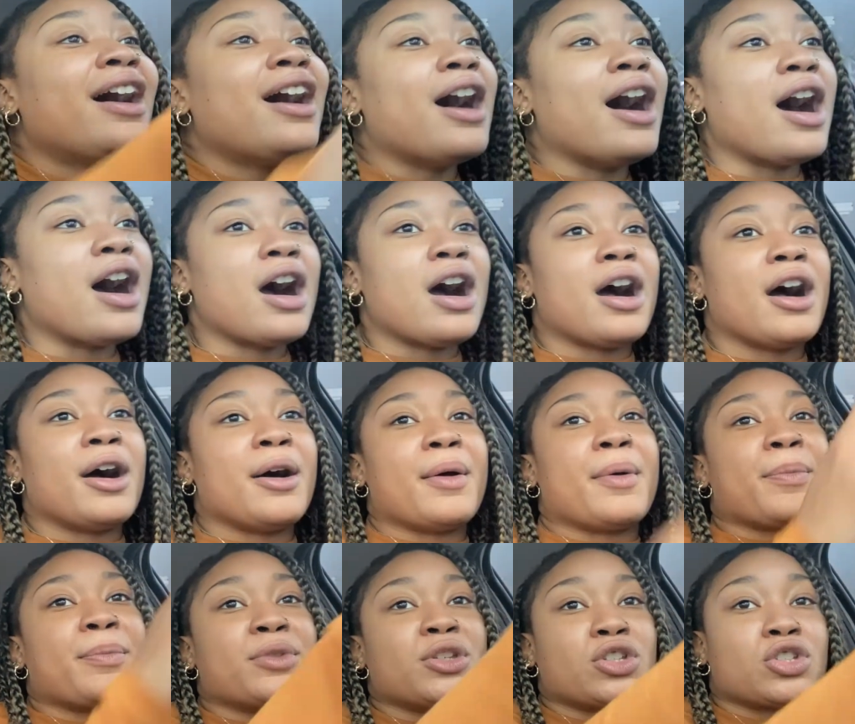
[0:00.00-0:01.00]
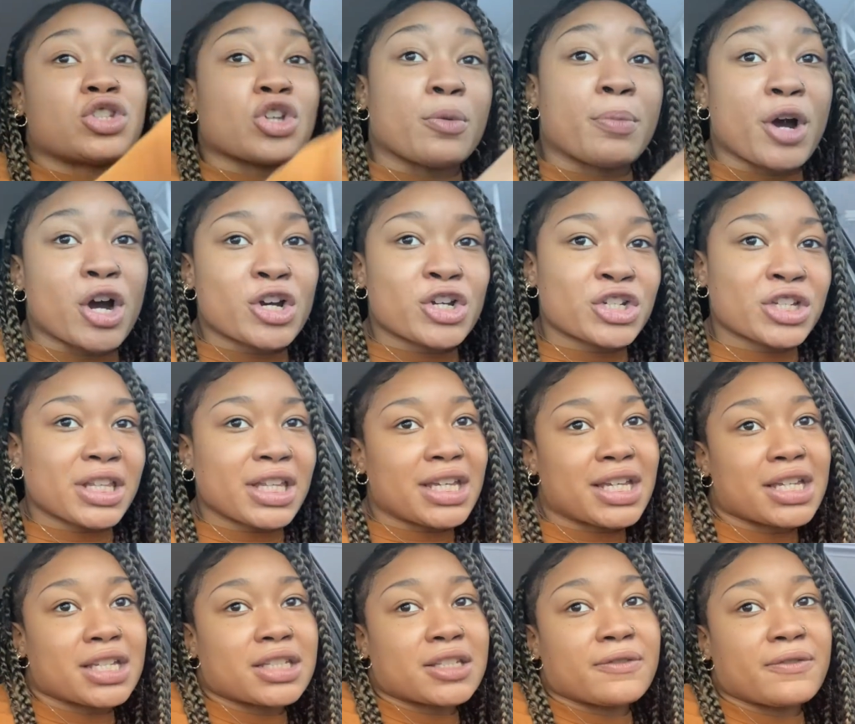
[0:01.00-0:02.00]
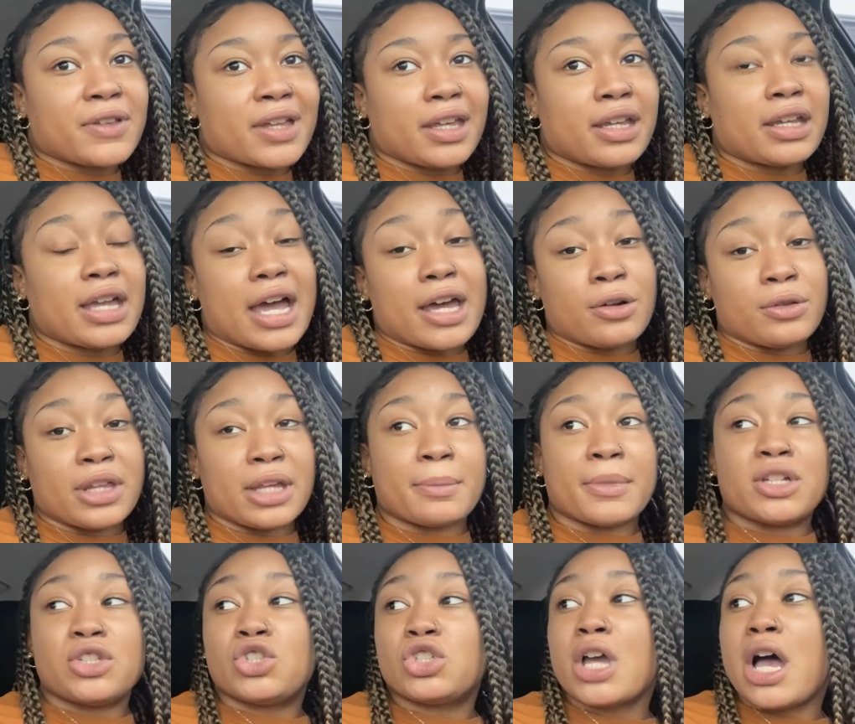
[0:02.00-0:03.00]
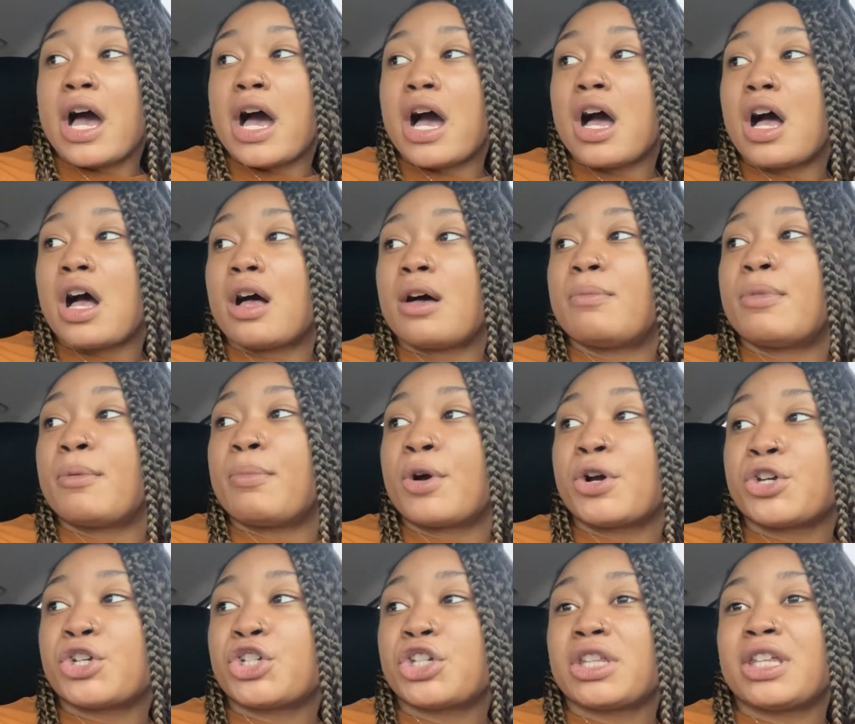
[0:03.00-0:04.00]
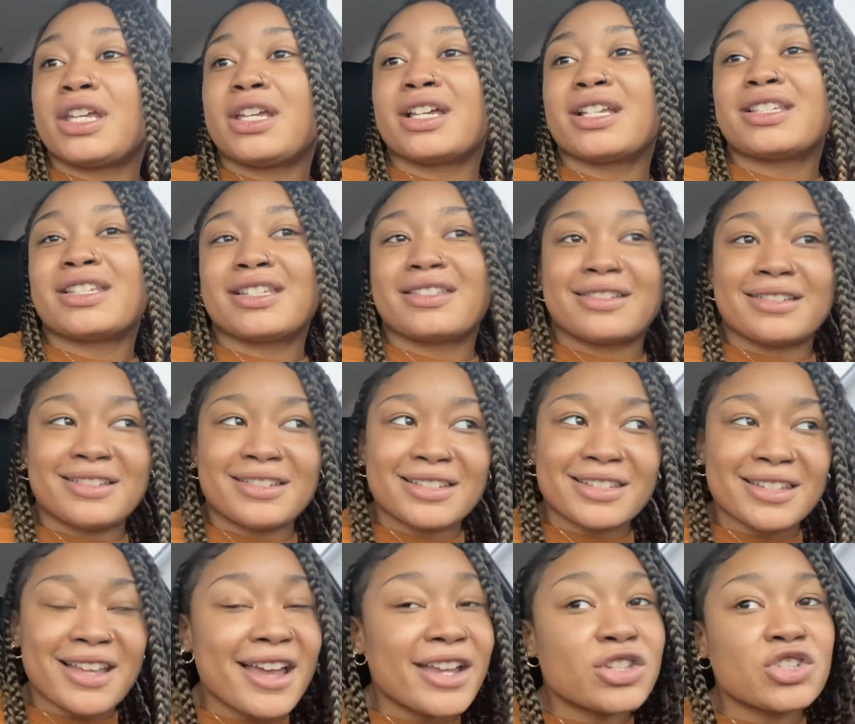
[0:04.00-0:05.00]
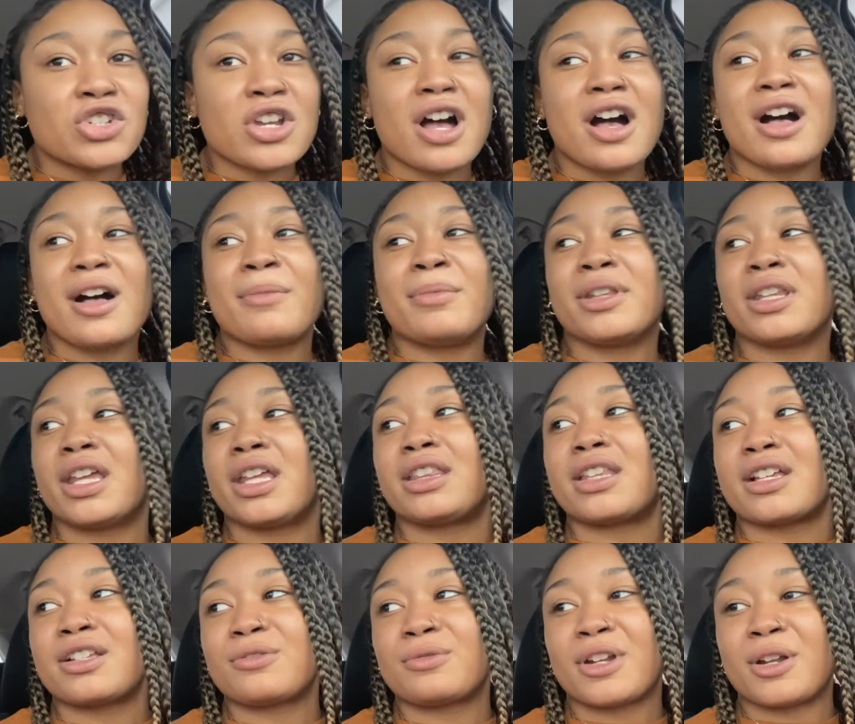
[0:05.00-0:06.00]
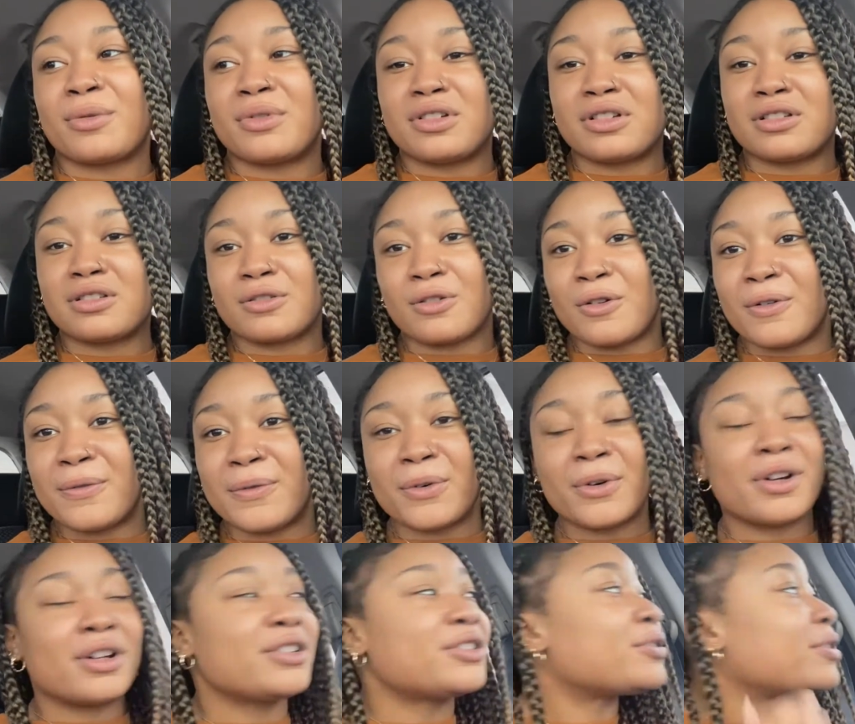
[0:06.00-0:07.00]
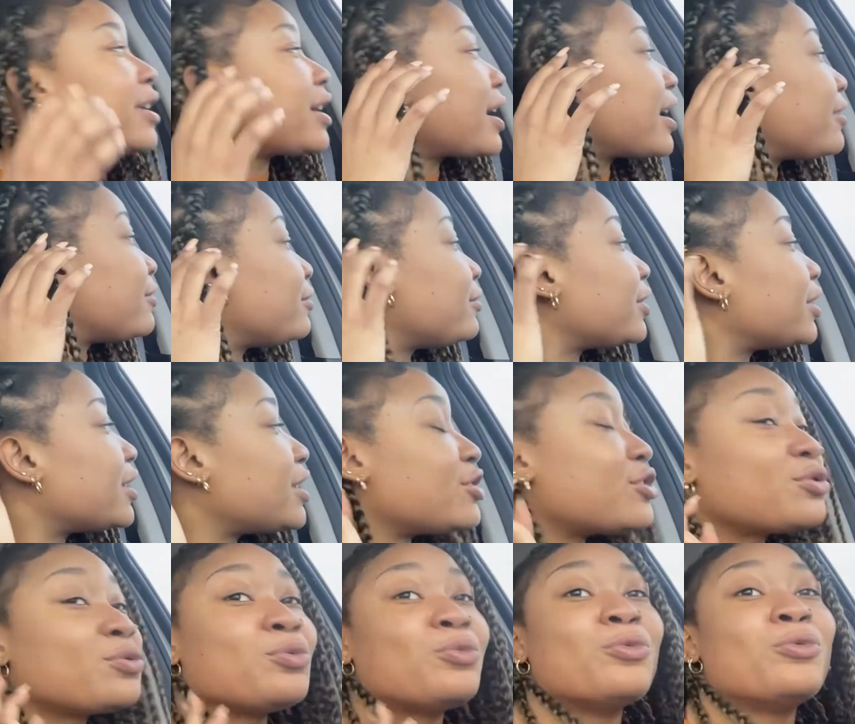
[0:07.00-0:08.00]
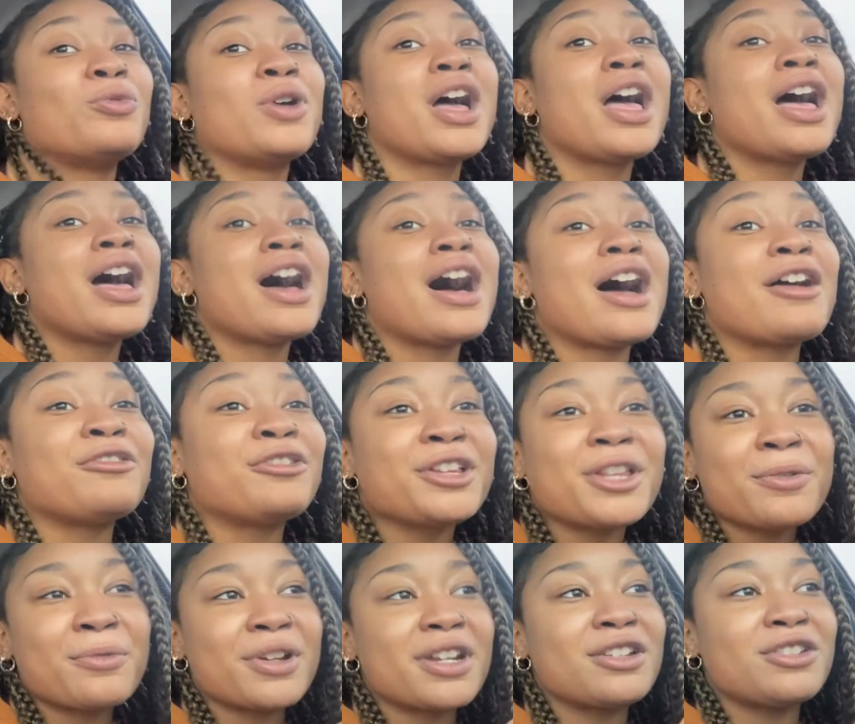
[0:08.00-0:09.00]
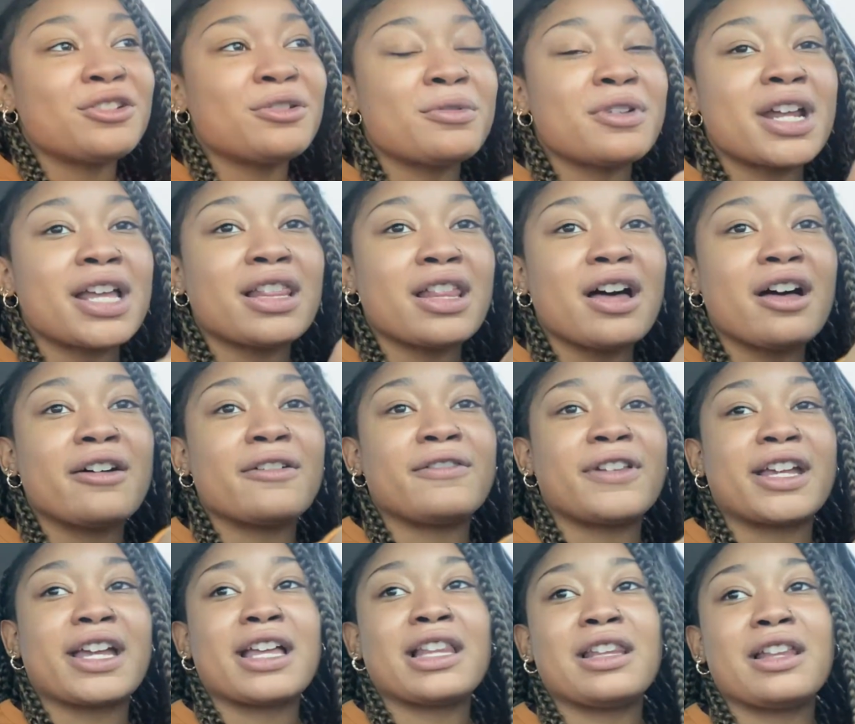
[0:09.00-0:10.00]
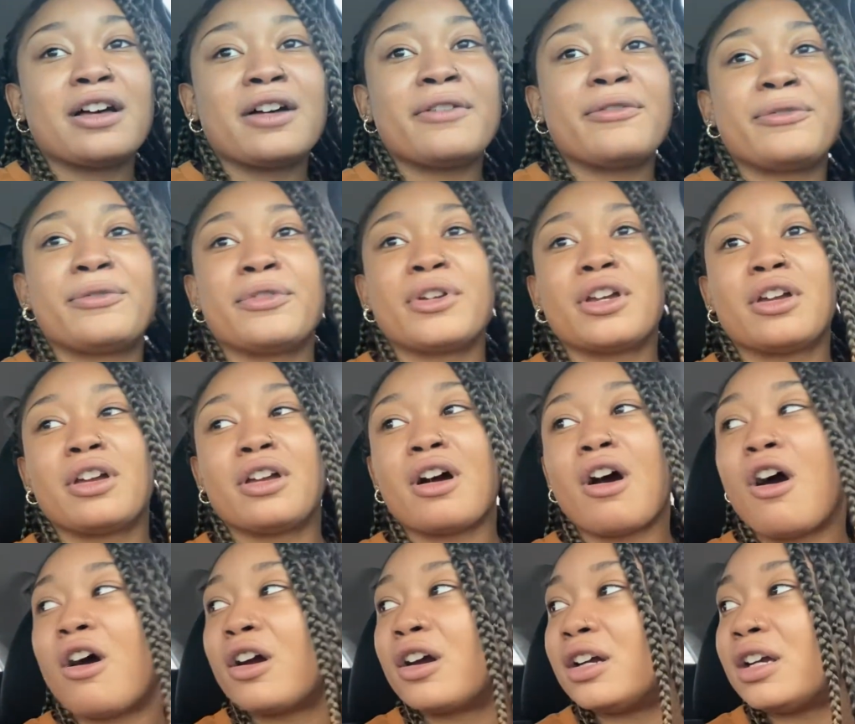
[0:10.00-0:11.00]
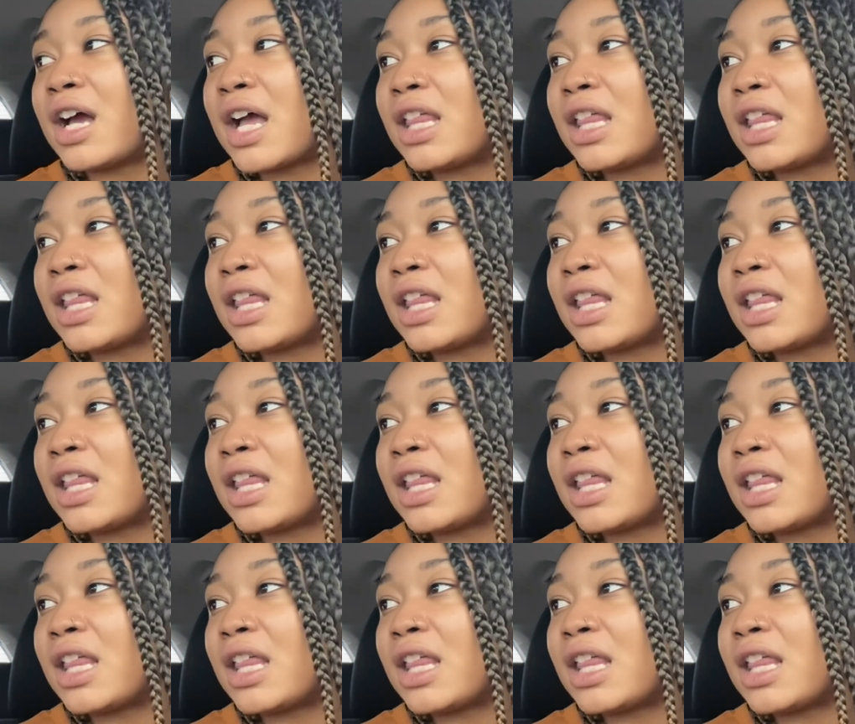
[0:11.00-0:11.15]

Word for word: Um, so partially because of like I don't like my job, partially because it's a design job and like that's what I went to school for. So like I really just I really want to do what I love. Like I love art.